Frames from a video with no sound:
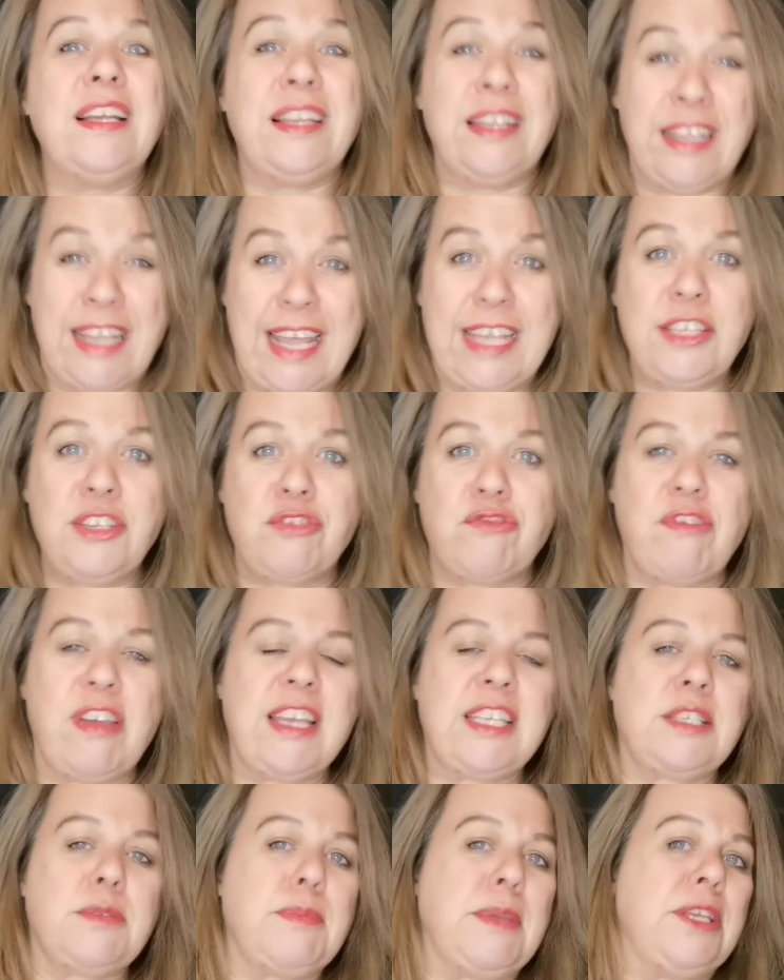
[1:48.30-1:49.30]
Less
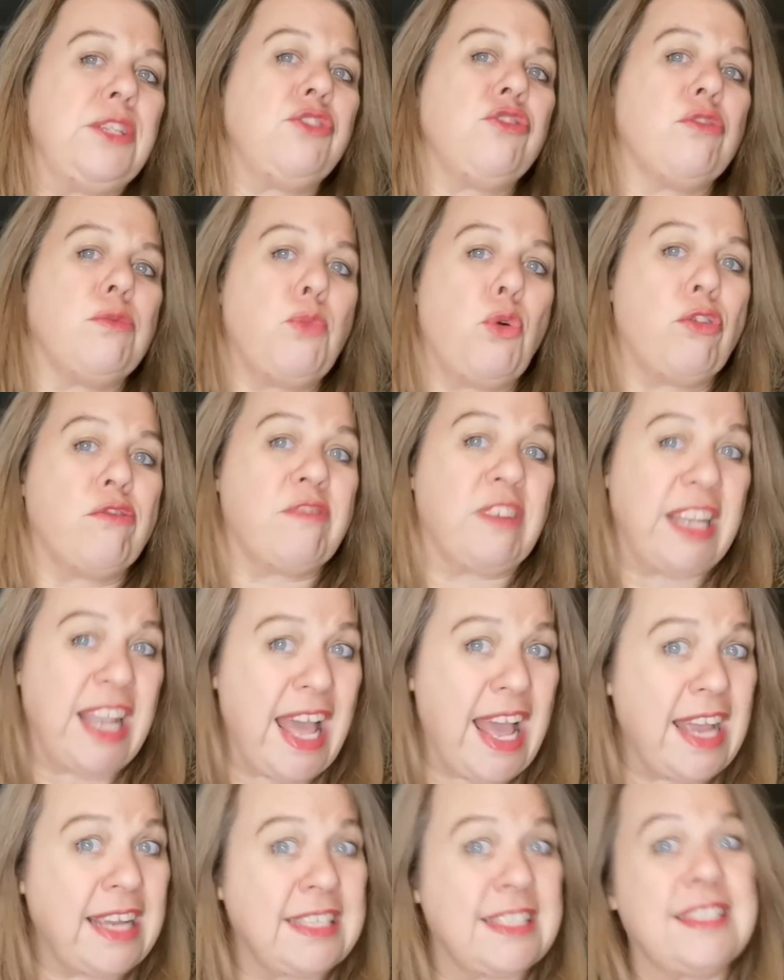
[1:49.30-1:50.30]
stress means you're more
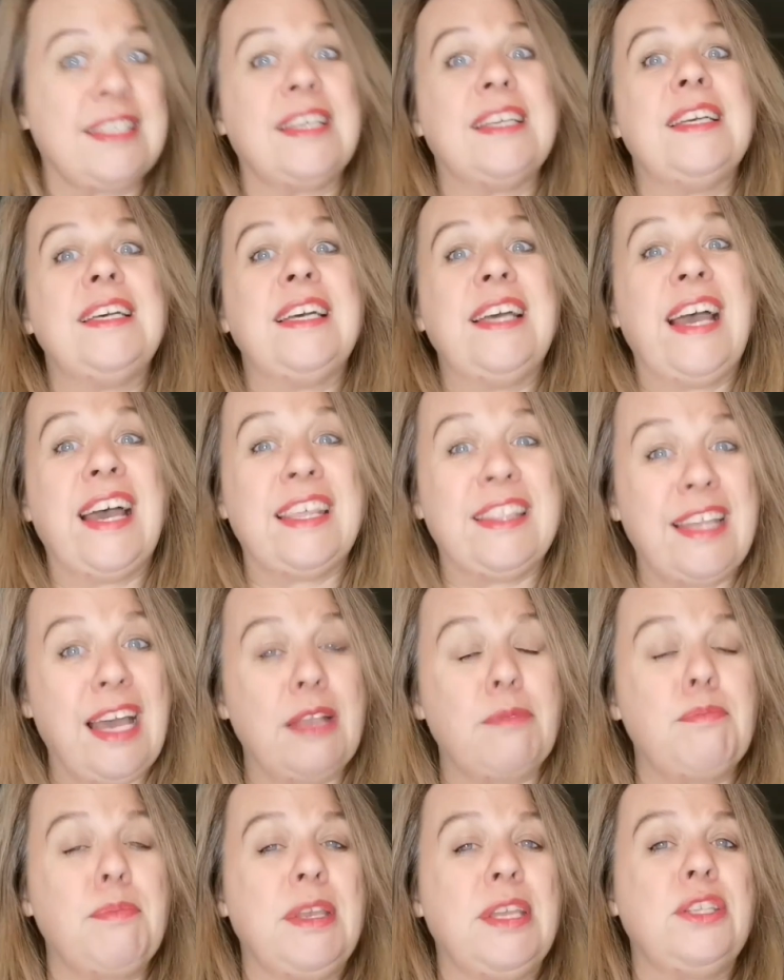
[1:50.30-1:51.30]
relaxed, and
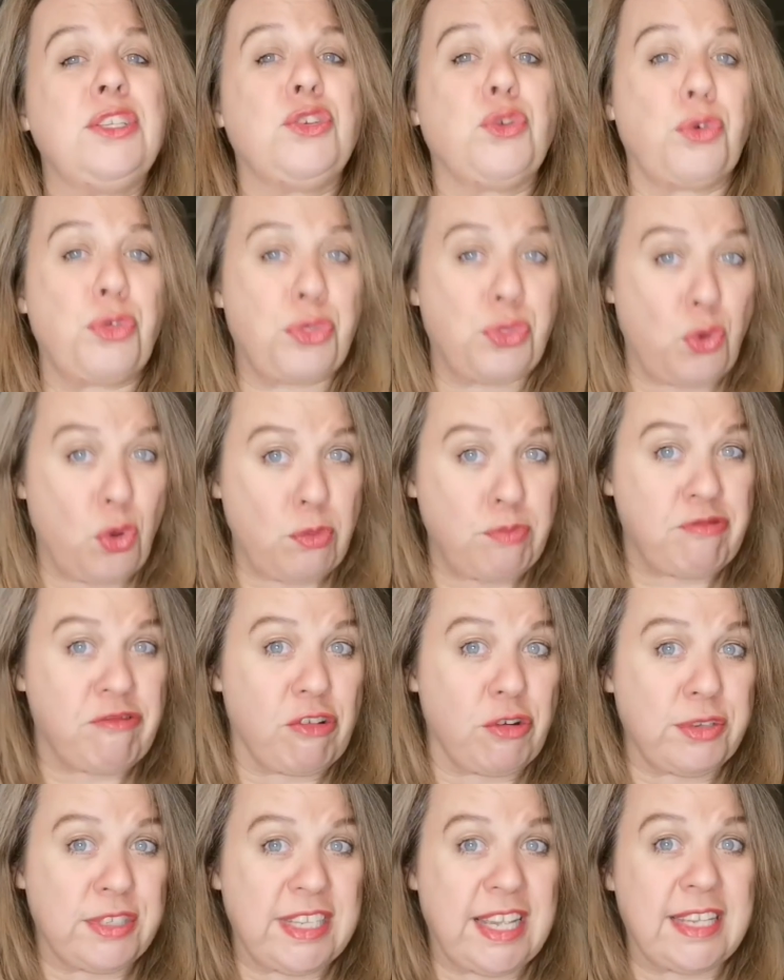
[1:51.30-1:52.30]
that means your thought
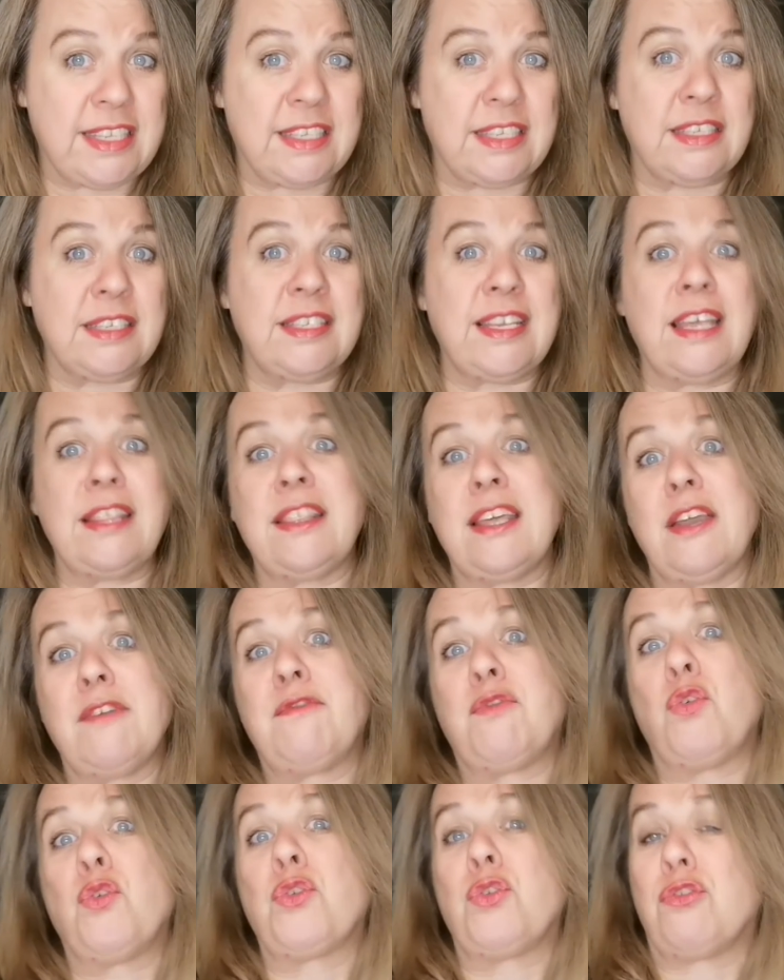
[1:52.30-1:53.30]
processes and
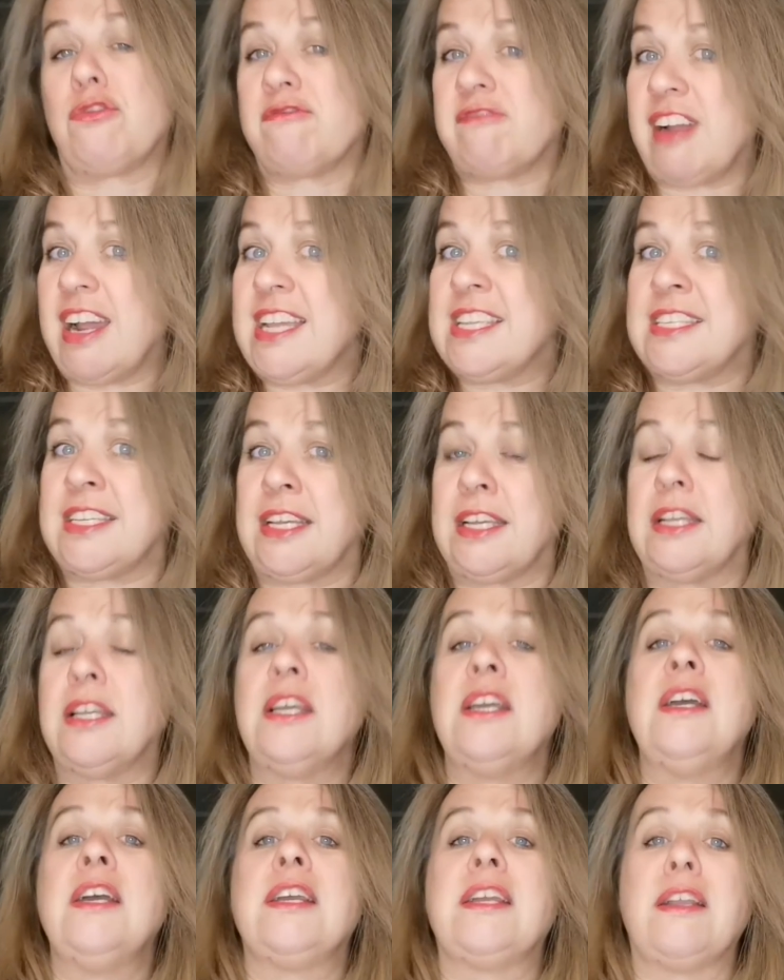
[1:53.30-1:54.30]
therefore your writing
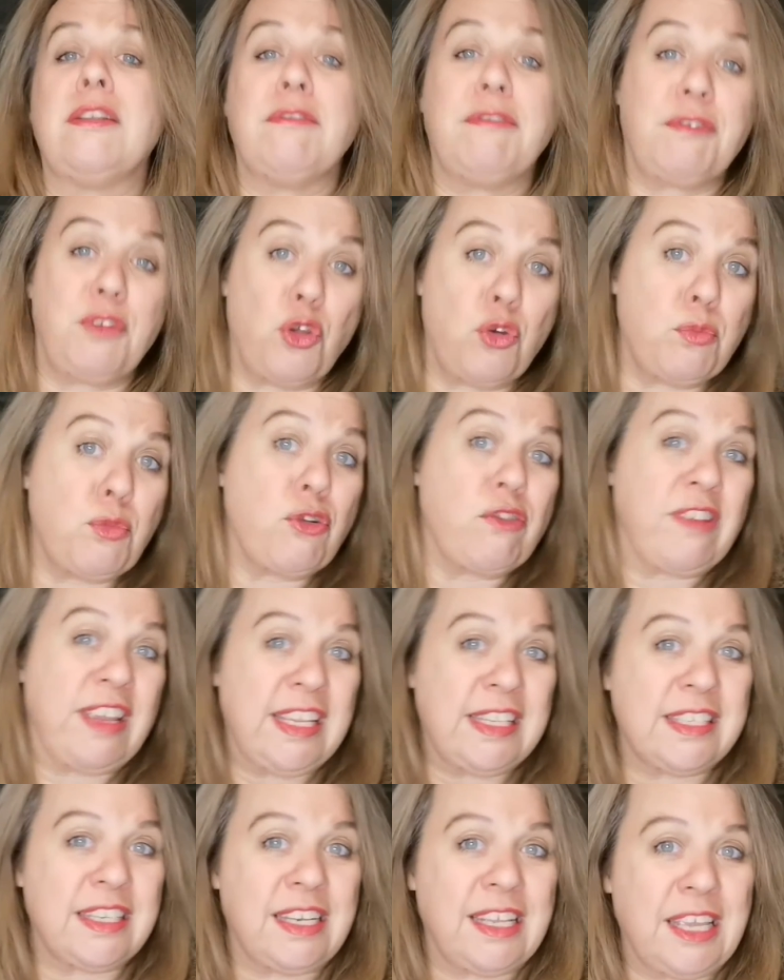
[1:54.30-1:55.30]
can flow more
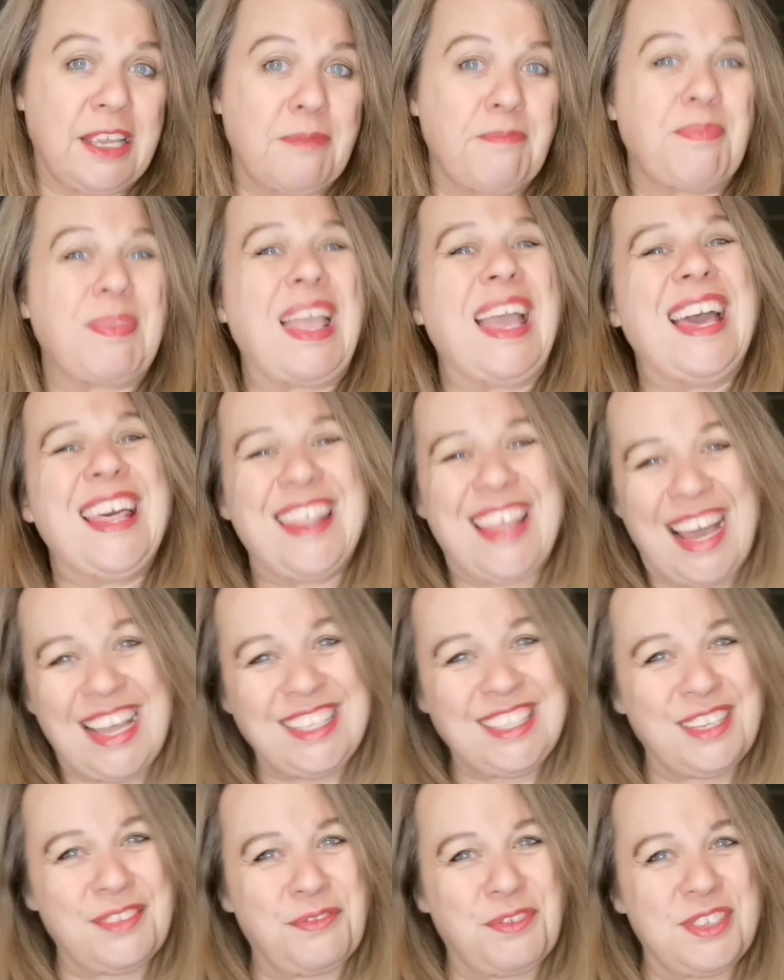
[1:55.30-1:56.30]
easily.
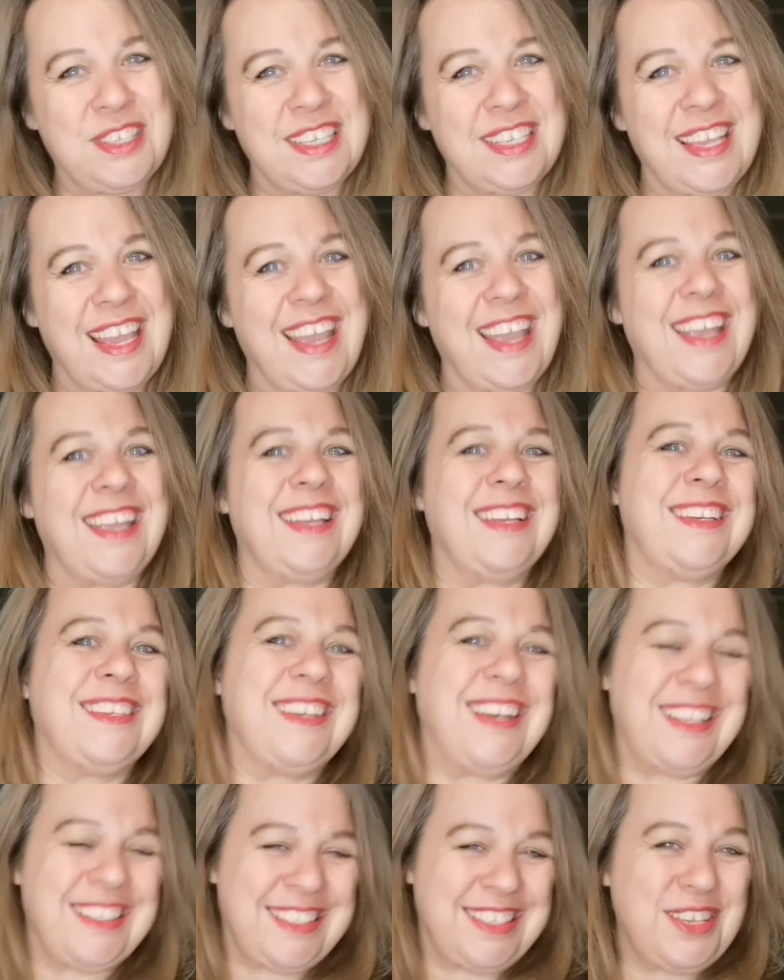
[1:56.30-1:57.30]
That's it for today.
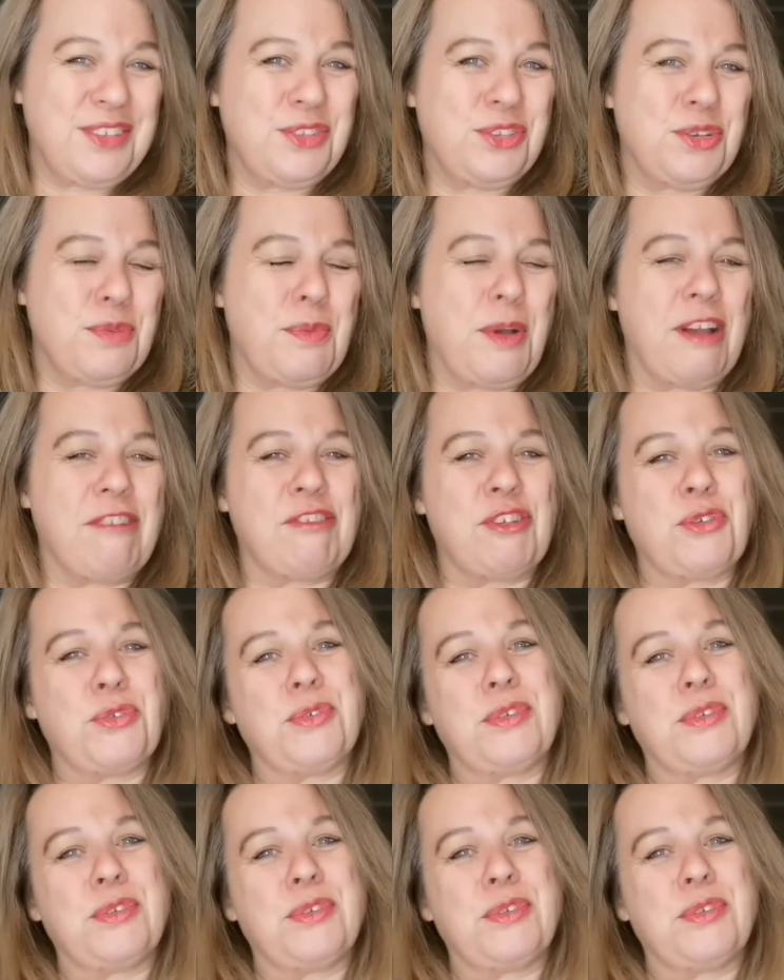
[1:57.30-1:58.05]
I'll see you tomorrow.